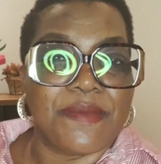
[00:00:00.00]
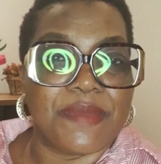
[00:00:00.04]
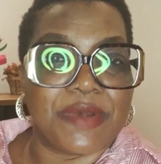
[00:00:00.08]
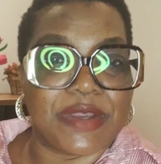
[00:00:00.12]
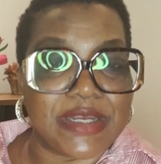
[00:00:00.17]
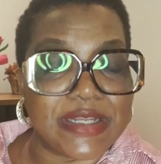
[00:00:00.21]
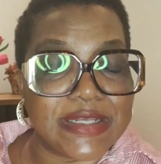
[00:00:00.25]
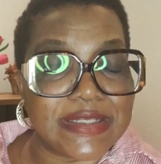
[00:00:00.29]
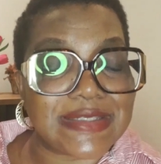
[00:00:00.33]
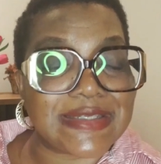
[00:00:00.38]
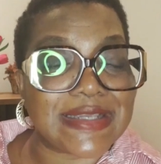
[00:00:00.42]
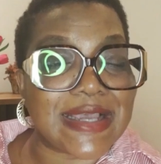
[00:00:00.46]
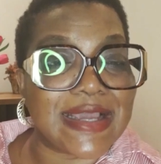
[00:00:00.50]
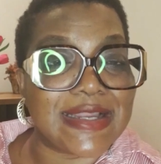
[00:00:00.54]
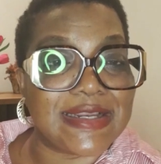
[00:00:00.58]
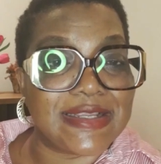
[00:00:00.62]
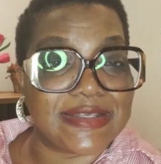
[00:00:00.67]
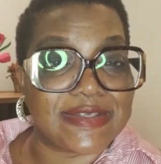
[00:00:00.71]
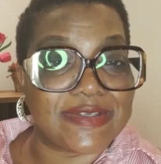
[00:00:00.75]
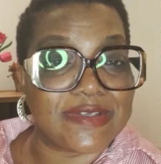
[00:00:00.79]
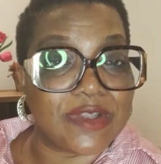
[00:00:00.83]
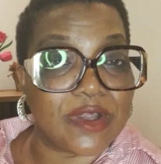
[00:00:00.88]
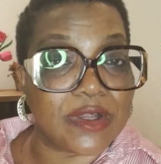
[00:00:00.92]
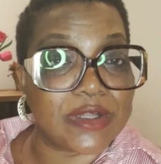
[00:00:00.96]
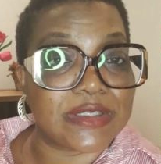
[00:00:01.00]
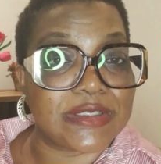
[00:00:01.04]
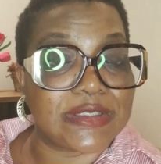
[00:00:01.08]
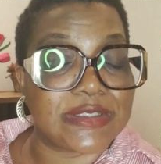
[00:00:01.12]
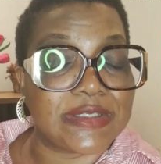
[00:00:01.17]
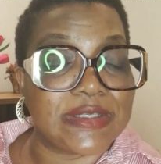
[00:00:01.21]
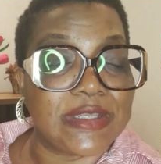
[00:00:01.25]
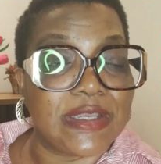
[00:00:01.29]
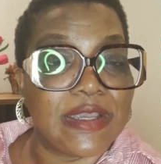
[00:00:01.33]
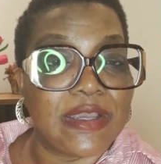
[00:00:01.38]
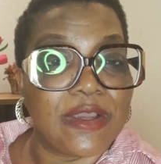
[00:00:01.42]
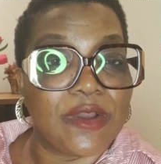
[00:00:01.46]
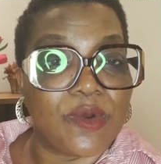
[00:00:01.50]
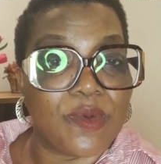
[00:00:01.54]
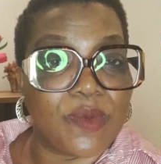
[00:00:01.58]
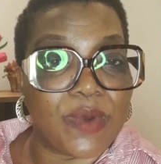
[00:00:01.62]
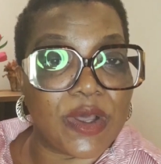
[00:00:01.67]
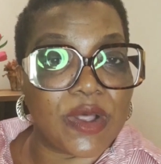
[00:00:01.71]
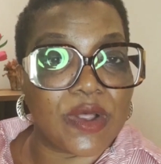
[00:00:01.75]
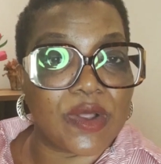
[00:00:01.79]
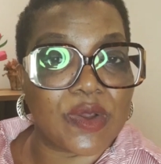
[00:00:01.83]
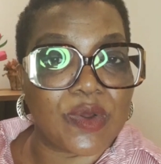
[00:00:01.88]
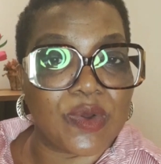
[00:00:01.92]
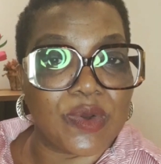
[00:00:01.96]
but inside is not
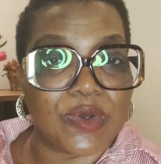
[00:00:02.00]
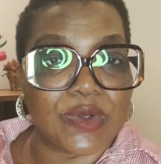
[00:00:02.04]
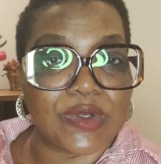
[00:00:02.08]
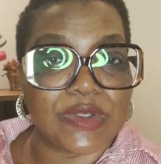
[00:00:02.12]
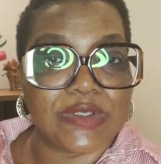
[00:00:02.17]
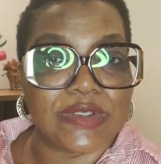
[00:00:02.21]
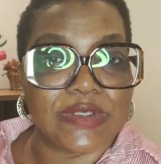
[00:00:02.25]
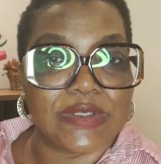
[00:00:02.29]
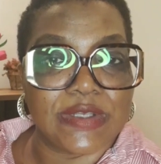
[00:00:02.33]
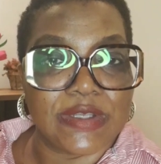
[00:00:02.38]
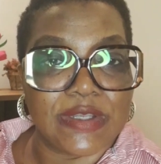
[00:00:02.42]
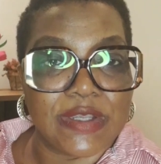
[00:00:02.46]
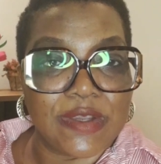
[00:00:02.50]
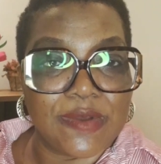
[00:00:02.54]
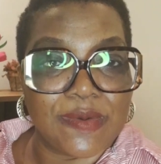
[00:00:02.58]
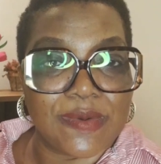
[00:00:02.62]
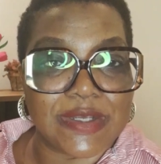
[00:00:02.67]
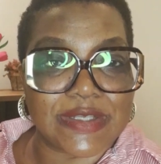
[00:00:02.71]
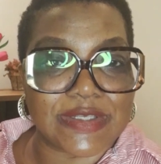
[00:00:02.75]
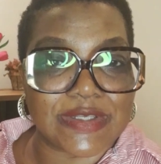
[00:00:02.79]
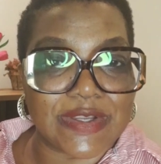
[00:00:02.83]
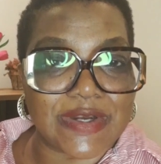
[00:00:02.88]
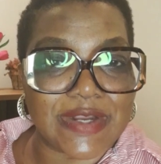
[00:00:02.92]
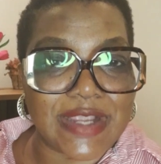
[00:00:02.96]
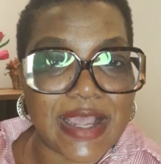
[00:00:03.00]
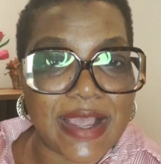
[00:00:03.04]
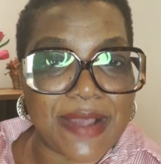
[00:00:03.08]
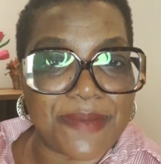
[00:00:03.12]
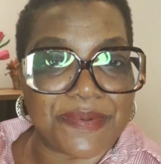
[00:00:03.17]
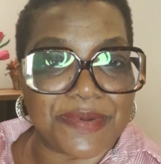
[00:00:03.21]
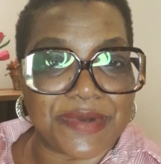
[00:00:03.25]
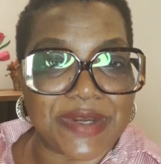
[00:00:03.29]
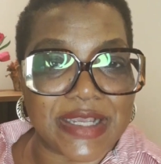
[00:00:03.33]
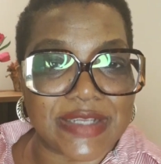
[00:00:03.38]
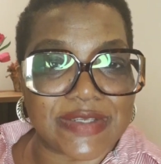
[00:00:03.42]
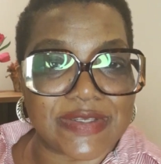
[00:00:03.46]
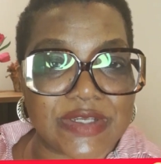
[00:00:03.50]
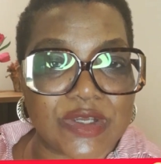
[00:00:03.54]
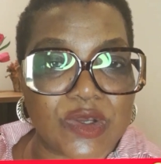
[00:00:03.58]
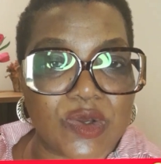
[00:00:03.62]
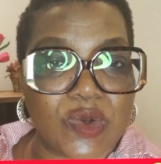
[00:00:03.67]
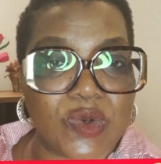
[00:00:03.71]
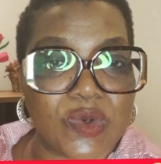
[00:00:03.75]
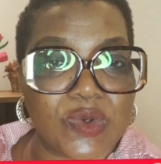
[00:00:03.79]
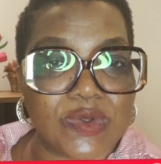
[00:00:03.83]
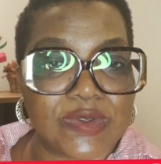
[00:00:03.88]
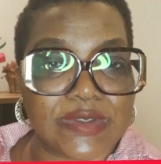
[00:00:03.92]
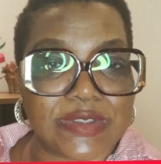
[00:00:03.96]
well cooked, what's going to happen? As it
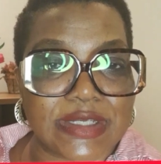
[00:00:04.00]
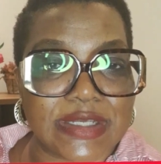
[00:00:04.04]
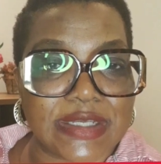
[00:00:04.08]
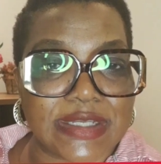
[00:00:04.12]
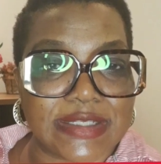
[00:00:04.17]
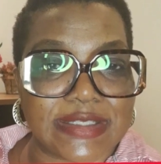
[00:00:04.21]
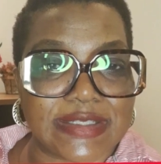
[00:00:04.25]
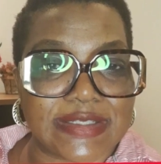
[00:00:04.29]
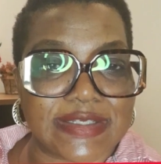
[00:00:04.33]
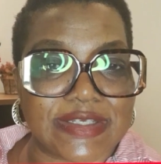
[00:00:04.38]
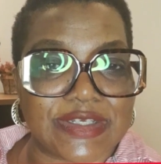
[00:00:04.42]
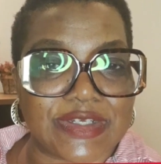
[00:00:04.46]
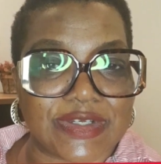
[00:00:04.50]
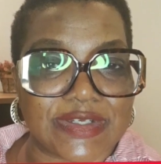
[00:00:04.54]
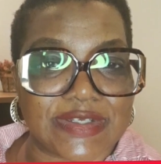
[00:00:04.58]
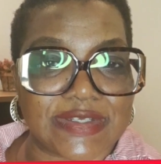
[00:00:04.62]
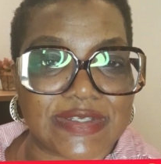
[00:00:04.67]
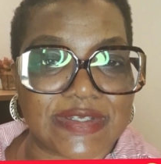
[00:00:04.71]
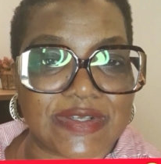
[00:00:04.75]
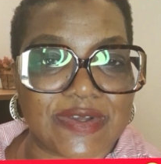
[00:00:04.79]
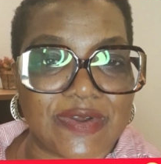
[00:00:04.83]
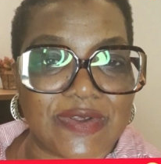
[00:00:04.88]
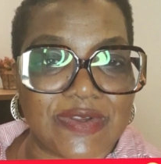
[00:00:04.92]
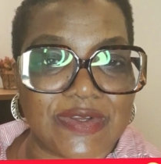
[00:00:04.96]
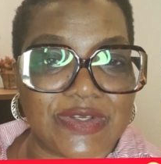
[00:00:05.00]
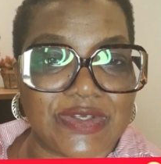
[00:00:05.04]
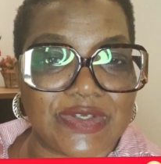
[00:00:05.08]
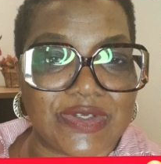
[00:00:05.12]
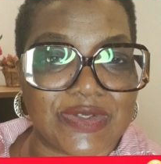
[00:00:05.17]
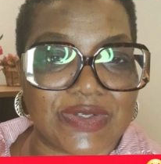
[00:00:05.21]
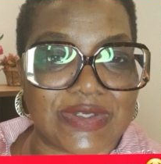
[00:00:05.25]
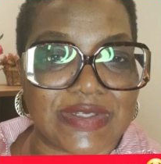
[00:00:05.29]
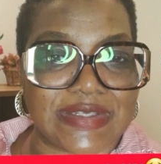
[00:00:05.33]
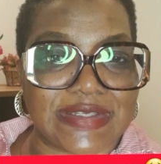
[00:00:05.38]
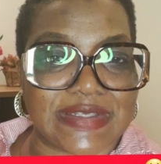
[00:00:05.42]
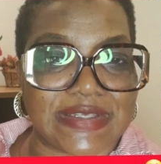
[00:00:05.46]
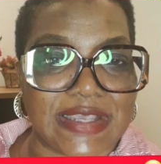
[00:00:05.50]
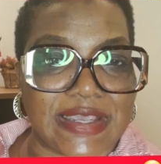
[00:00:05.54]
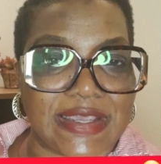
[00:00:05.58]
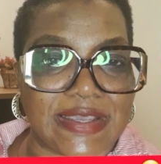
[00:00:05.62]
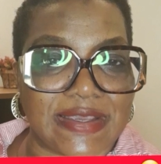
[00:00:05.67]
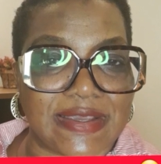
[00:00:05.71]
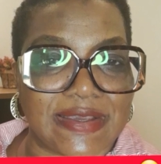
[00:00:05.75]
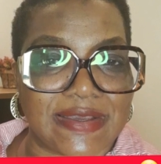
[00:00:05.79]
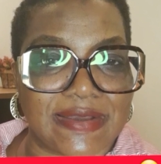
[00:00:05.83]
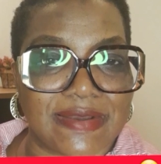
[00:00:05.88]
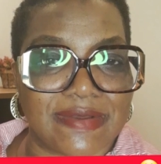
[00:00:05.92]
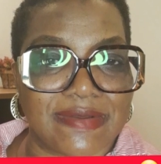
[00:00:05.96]
cools, it's just going to
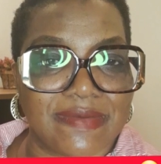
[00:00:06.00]
sink.